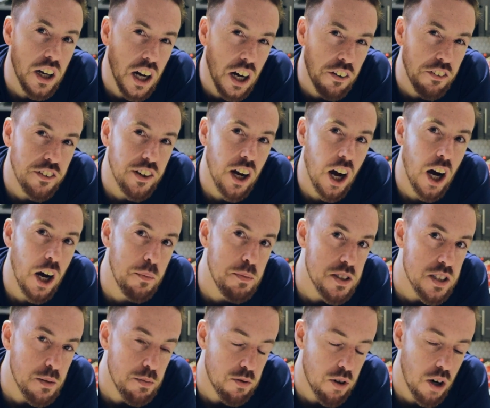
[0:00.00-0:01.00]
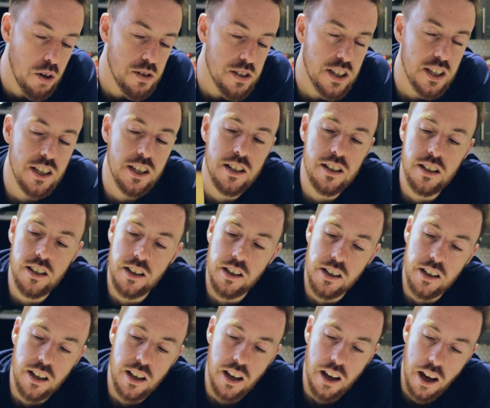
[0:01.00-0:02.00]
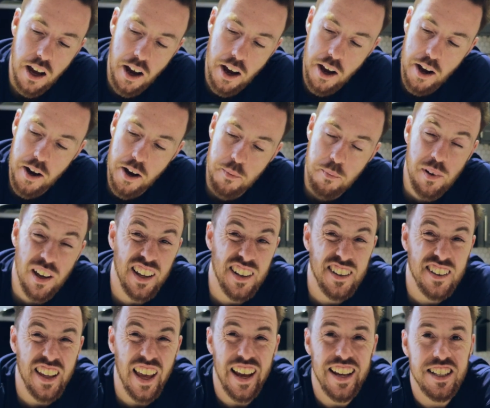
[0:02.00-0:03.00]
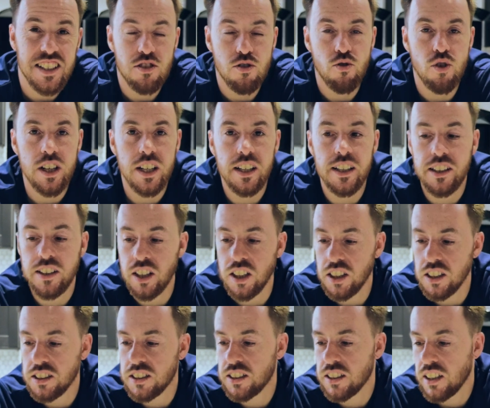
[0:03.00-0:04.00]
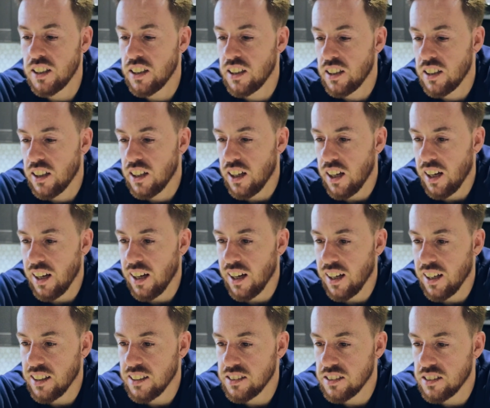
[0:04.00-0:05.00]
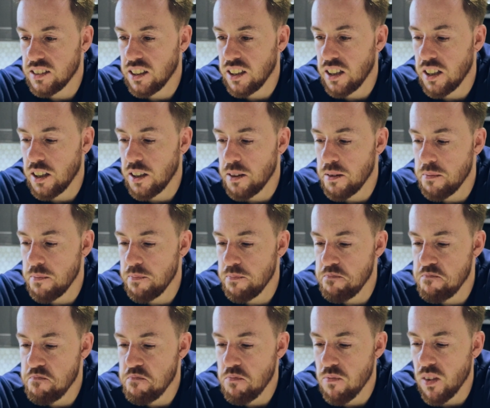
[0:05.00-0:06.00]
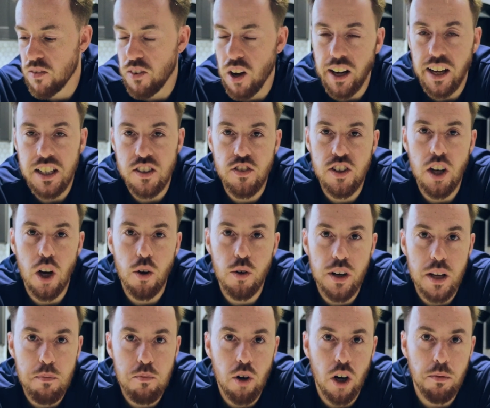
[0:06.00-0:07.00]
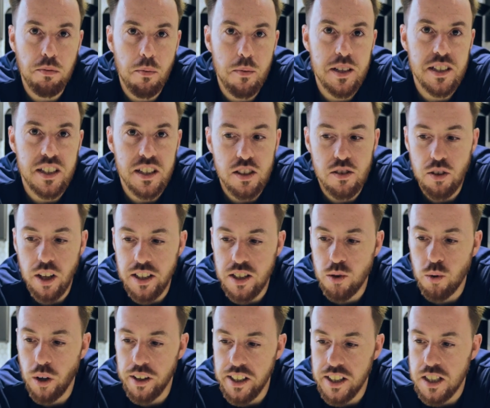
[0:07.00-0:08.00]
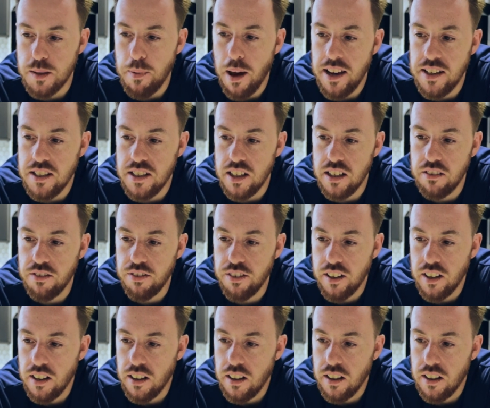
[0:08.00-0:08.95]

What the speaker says: of carbs to protein. It tastes really good. And I guess the only problem is it's quite expensive.